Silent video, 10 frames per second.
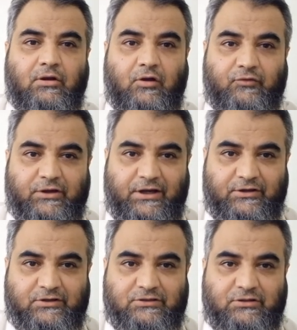after
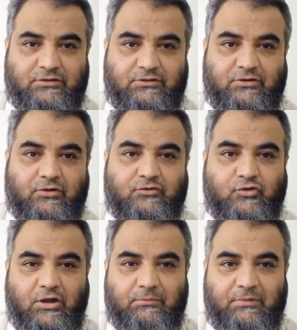cataract surgery or
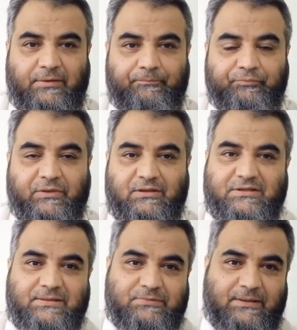trauma, they
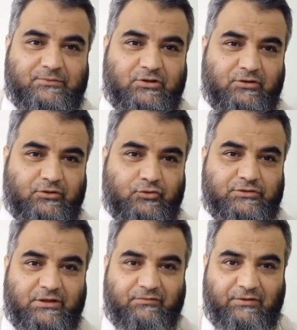sometimes induce
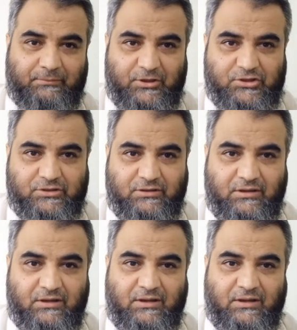inflammation,